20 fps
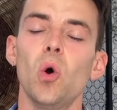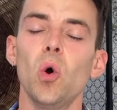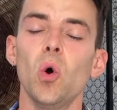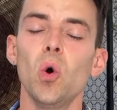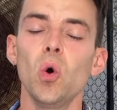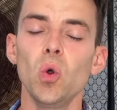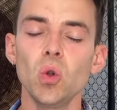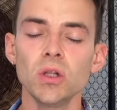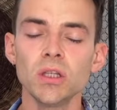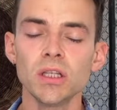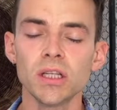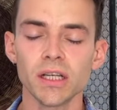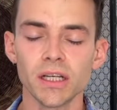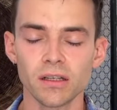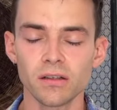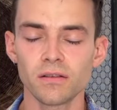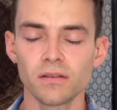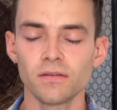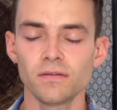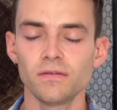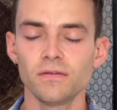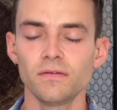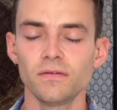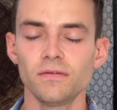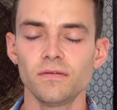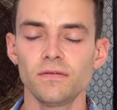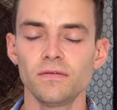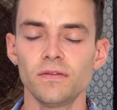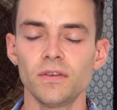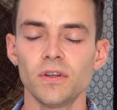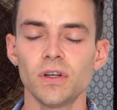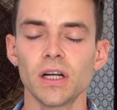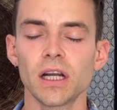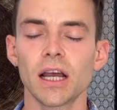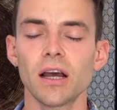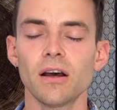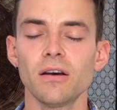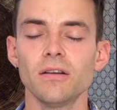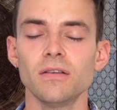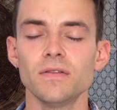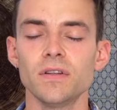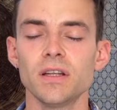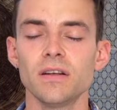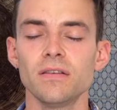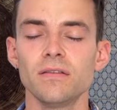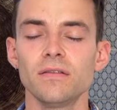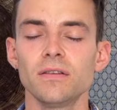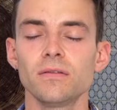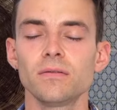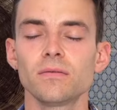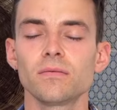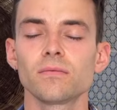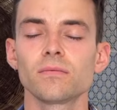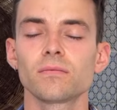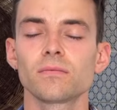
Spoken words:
Hold it for a count of 7.